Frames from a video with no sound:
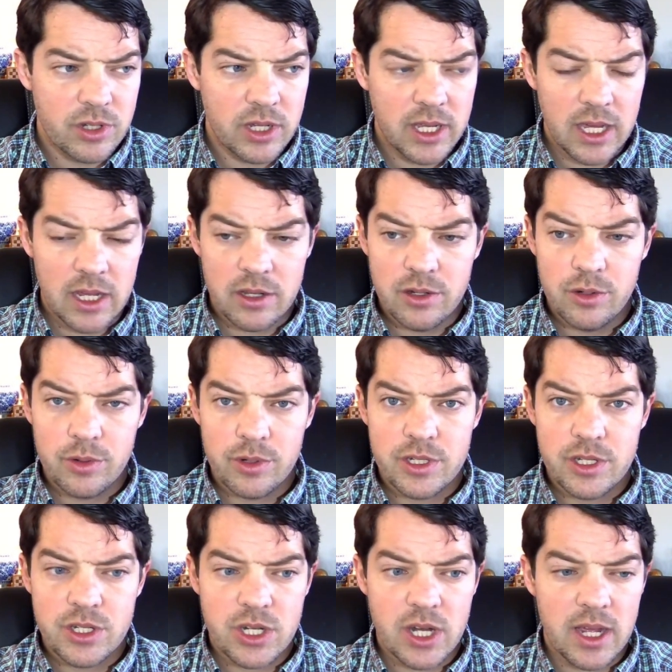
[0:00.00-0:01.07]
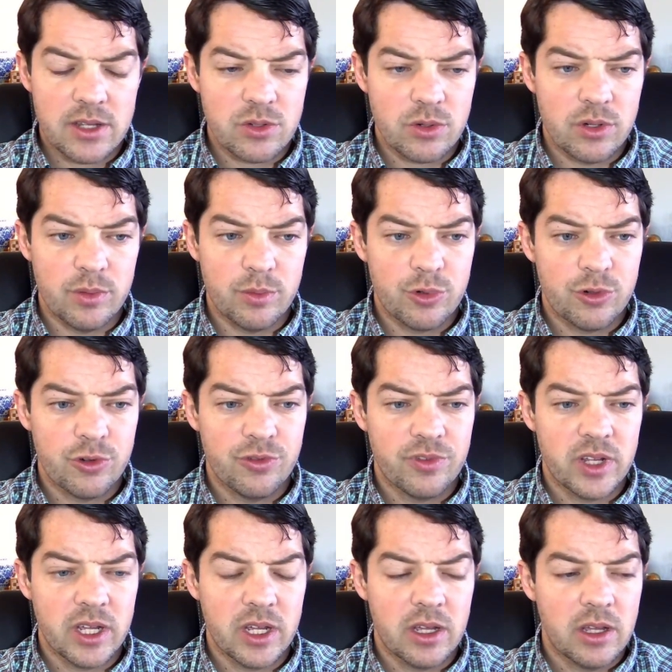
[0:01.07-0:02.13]
again, newer to chess or
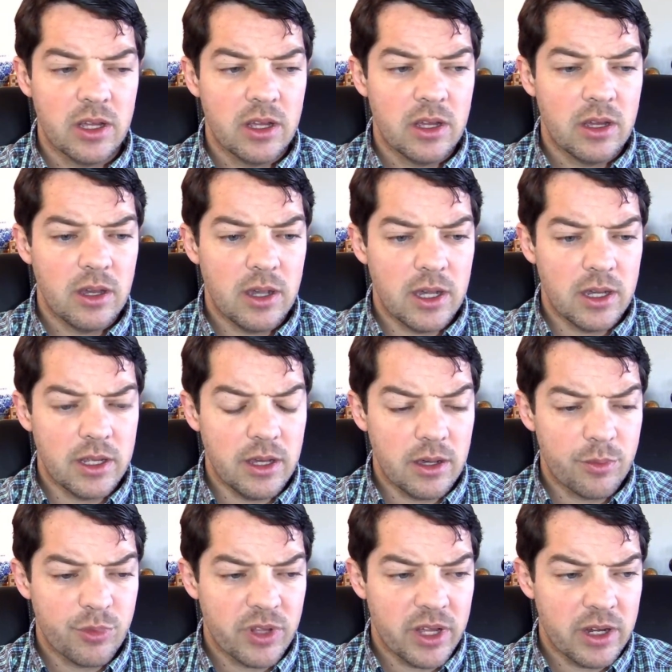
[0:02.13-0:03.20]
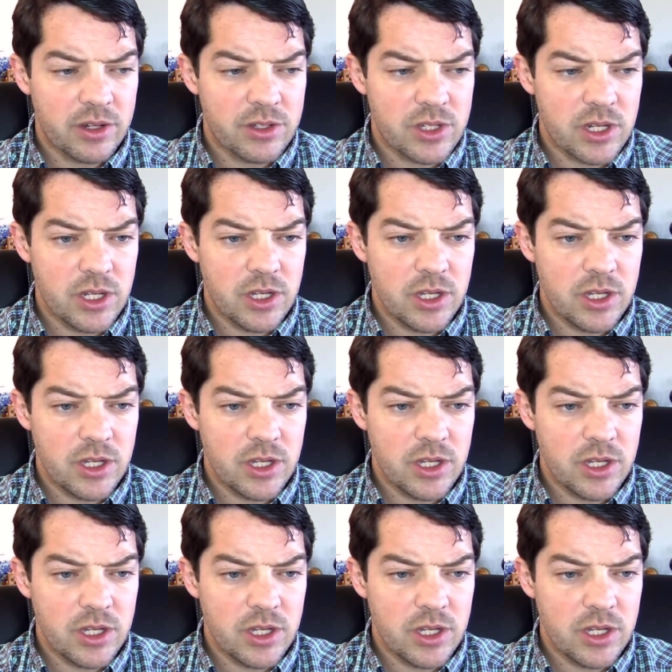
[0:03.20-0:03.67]
improving young players,